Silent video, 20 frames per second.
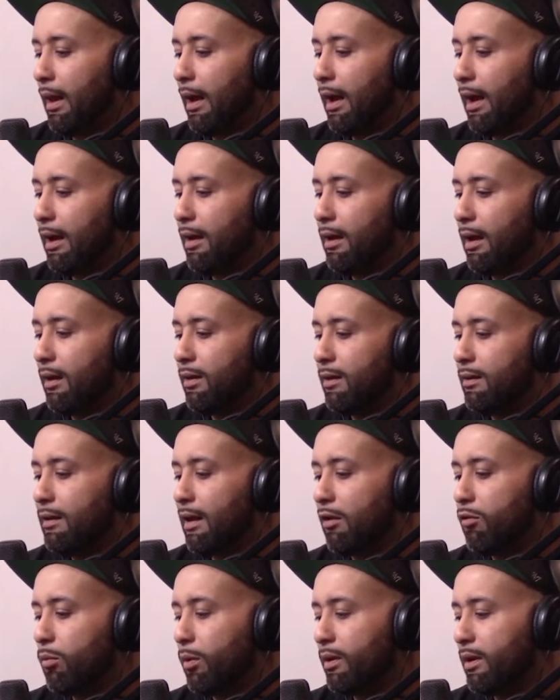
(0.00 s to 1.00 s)
And I think
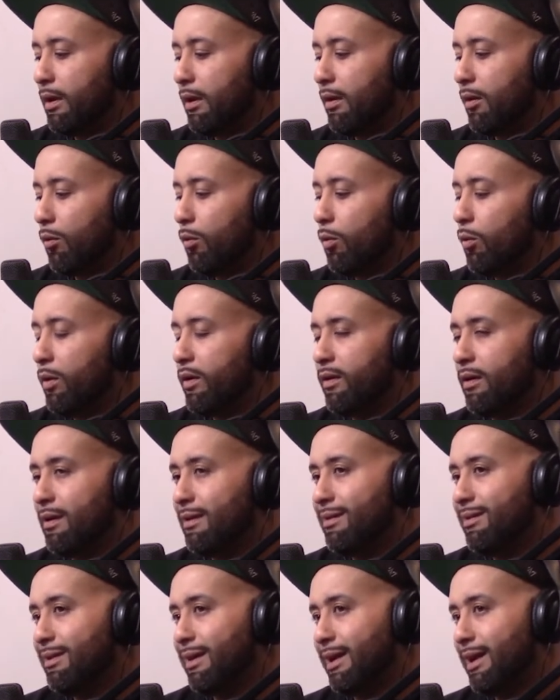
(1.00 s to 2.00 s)
that's mm. what has always
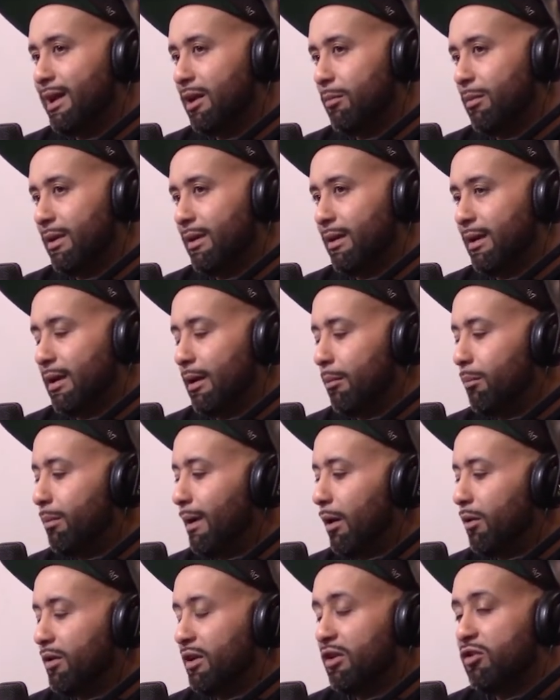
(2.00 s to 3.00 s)
intrigued me then
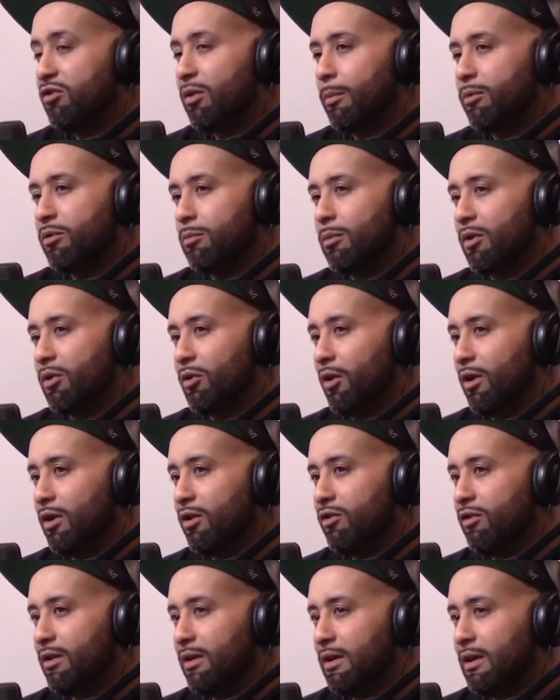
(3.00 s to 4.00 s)
about Egyptian
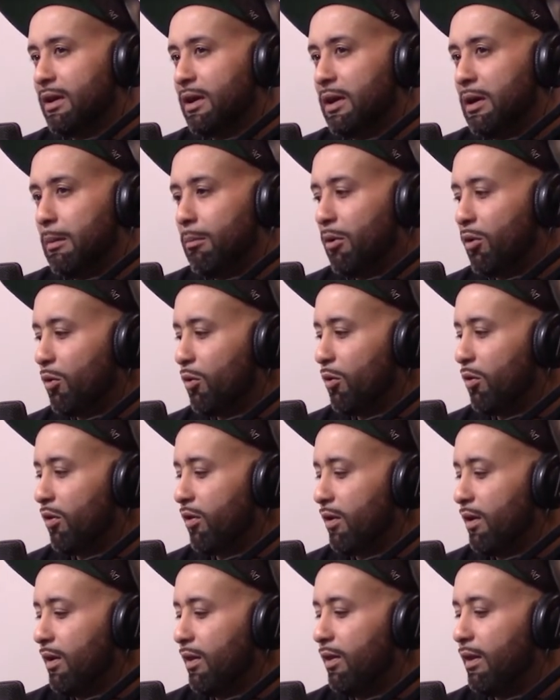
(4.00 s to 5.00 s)
mythology
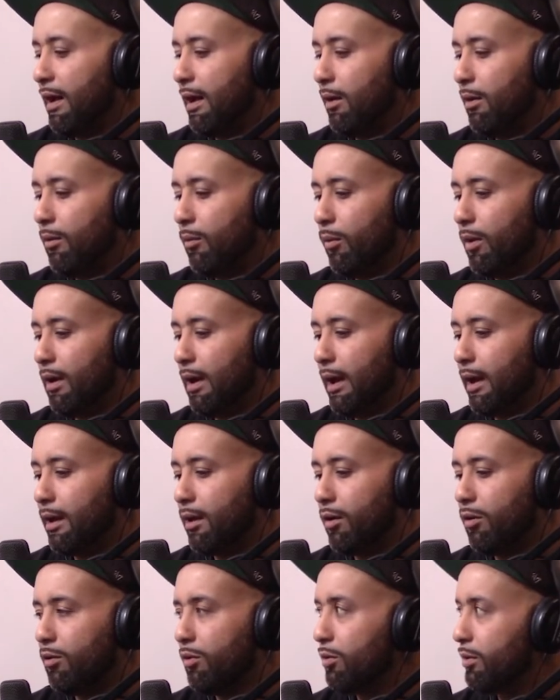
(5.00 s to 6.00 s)
because they were like,
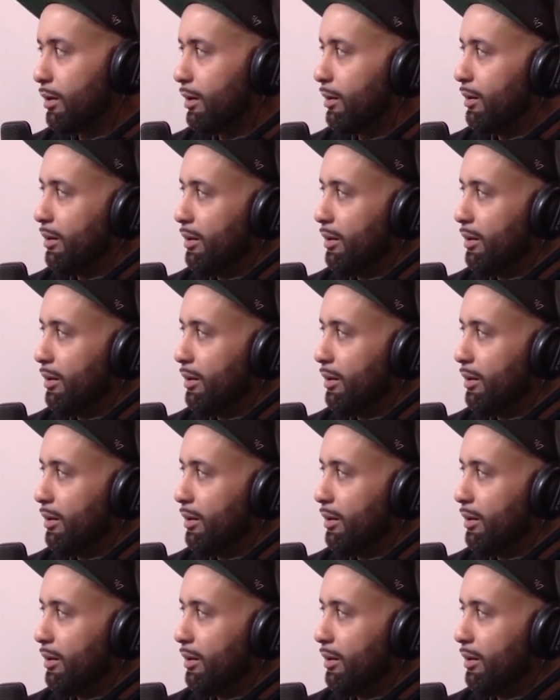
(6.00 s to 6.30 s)
look,